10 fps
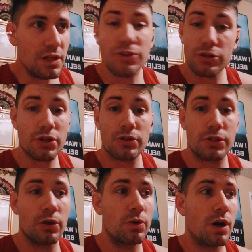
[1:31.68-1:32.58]
there's
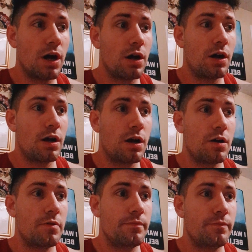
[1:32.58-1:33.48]
also uh,
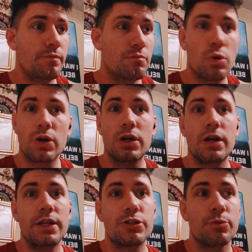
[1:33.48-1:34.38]
uh,
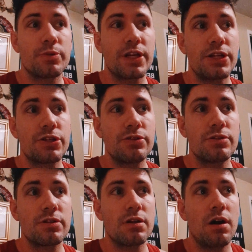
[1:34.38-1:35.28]
more
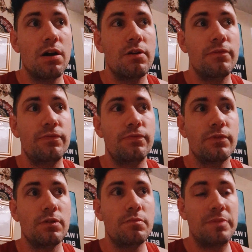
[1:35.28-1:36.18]
interpretations of
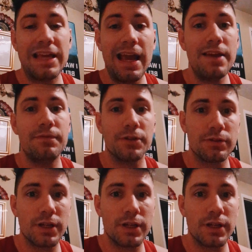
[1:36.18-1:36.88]
behavior.